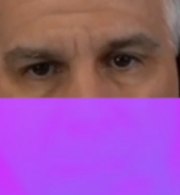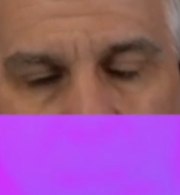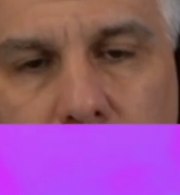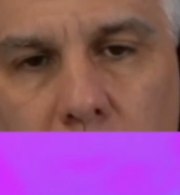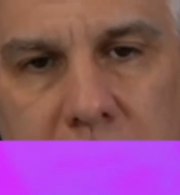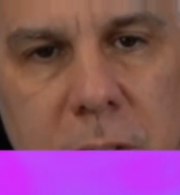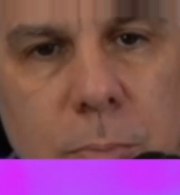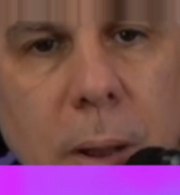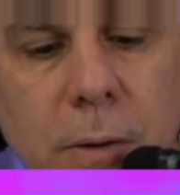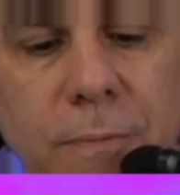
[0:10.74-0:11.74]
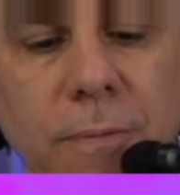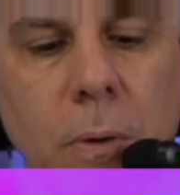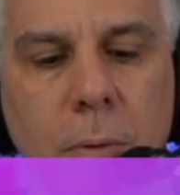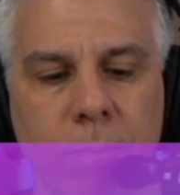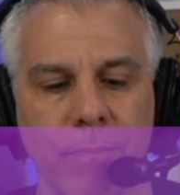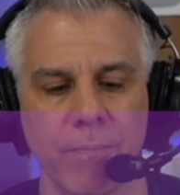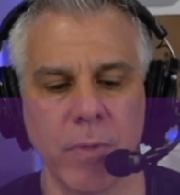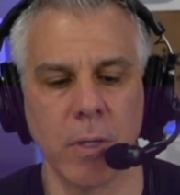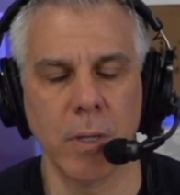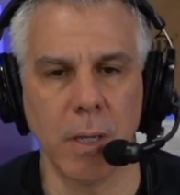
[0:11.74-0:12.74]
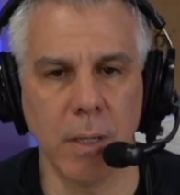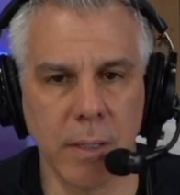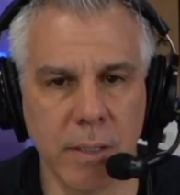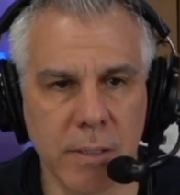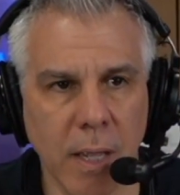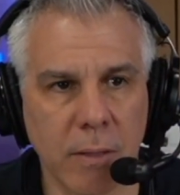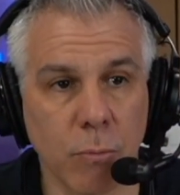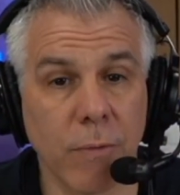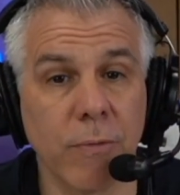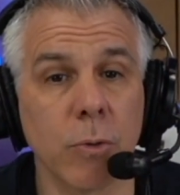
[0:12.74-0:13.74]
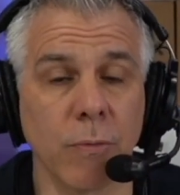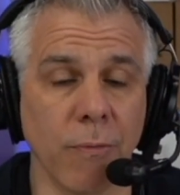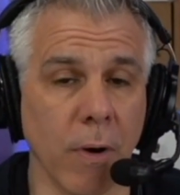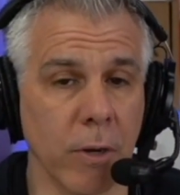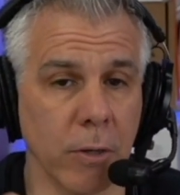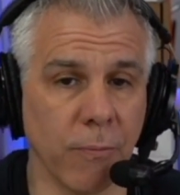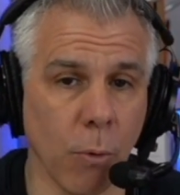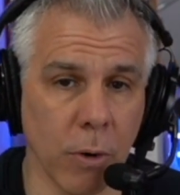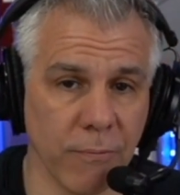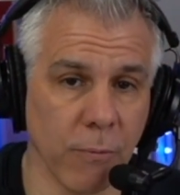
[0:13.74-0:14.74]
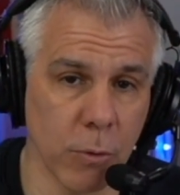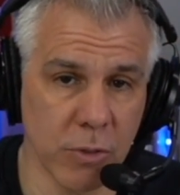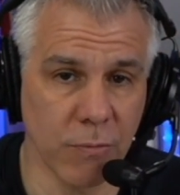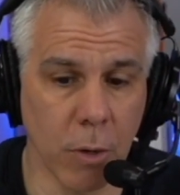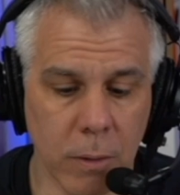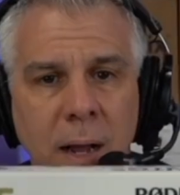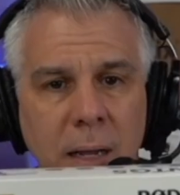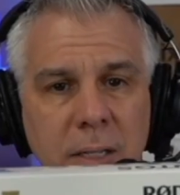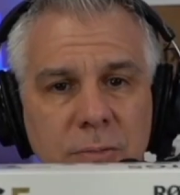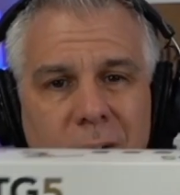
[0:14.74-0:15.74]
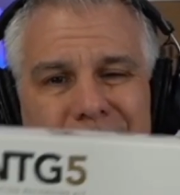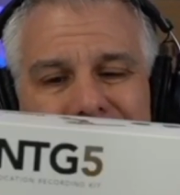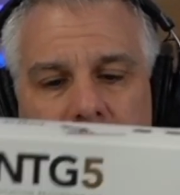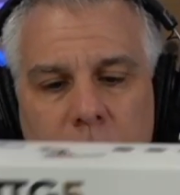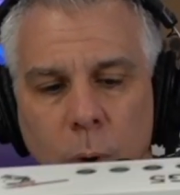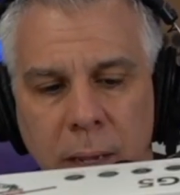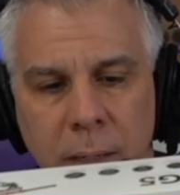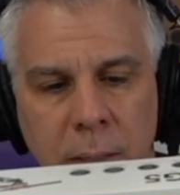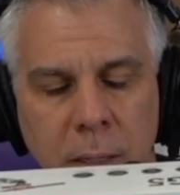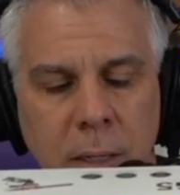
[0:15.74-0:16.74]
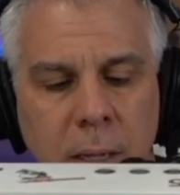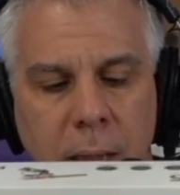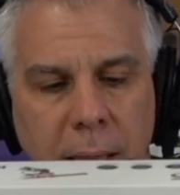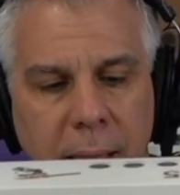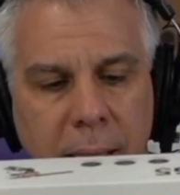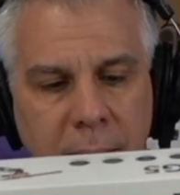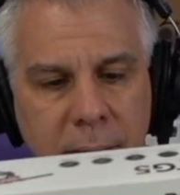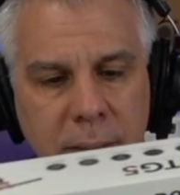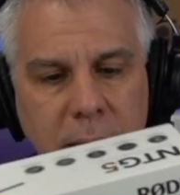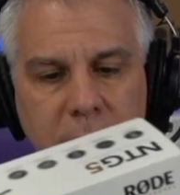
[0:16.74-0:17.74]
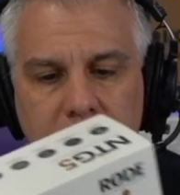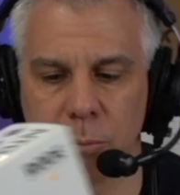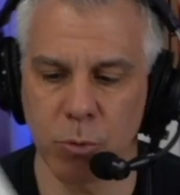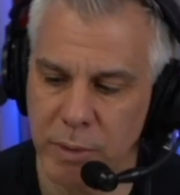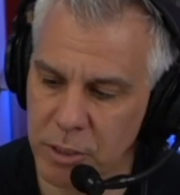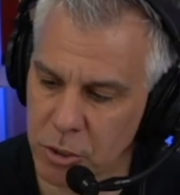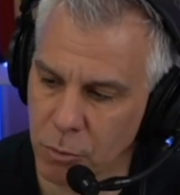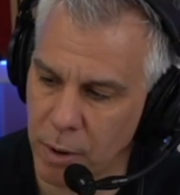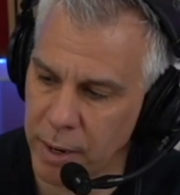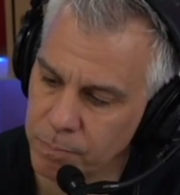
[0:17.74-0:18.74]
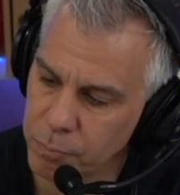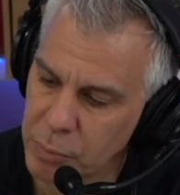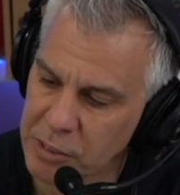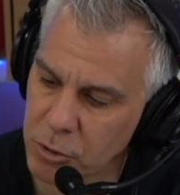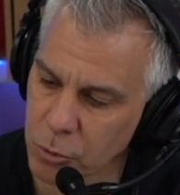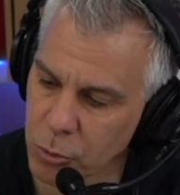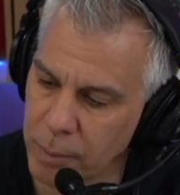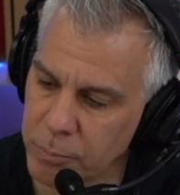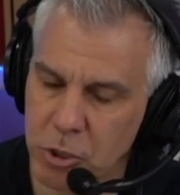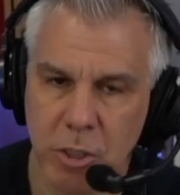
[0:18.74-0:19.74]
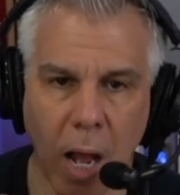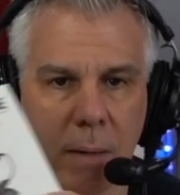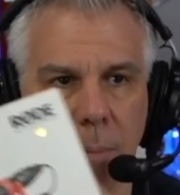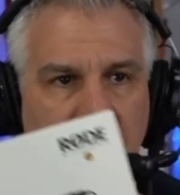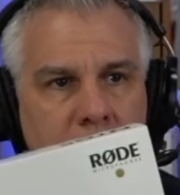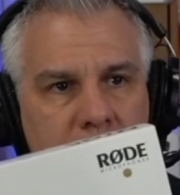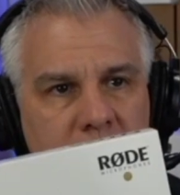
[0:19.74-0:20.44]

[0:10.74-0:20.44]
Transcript: bought this microphone is that the reviews are very good for it, first of all. It's very lightweight, and it comes with this great pistol grip shock mount.